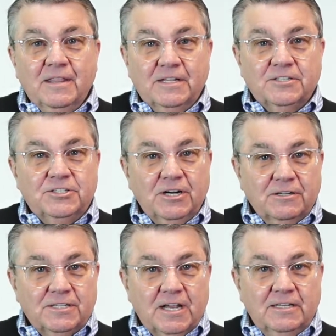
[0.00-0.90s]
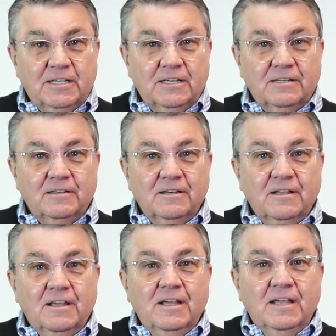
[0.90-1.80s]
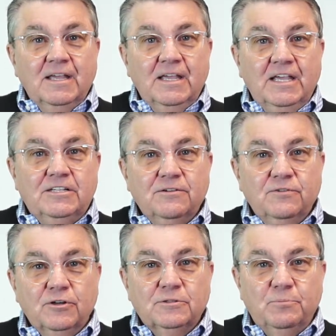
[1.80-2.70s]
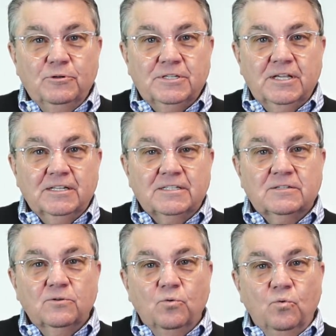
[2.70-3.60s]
That's a chairside kit. Each of those boost kits